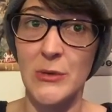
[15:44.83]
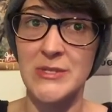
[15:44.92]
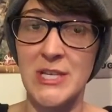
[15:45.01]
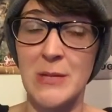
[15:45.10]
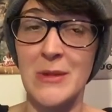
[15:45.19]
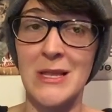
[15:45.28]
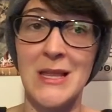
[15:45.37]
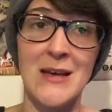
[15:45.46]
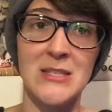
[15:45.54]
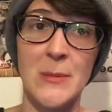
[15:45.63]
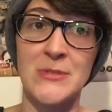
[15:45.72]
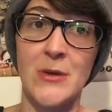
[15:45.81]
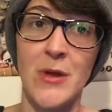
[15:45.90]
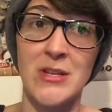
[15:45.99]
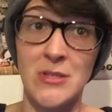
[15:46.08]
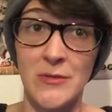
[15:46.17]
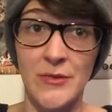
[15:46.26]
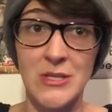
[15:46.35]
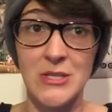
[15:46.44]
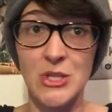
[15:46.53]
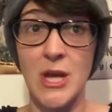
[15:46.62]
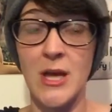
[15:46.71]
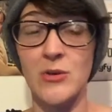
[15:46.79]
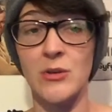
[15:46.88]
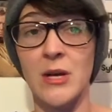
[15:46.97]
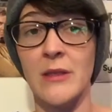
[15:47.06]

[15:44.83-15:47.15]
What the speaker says: It's going to be the last episode I do for this channel,